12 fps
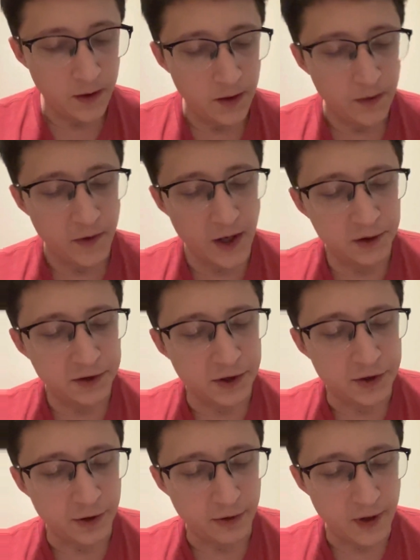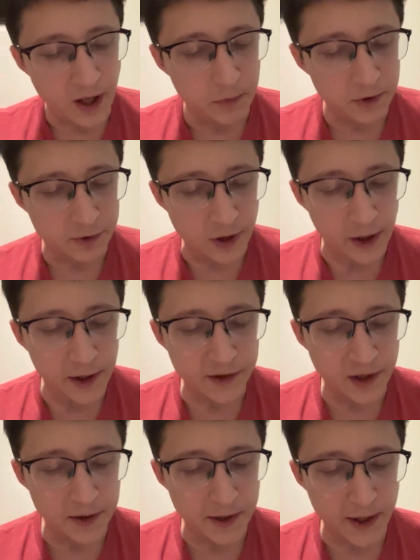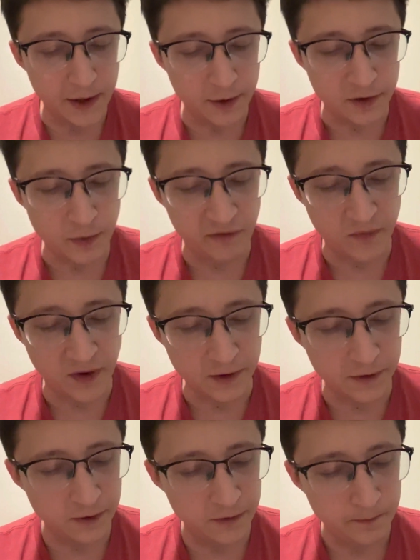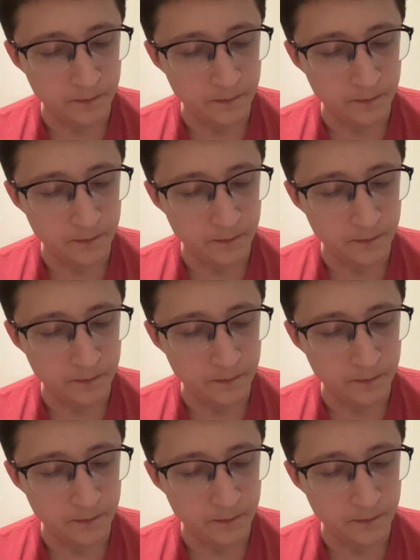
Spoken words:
The Institute had been tracking Santander's movements.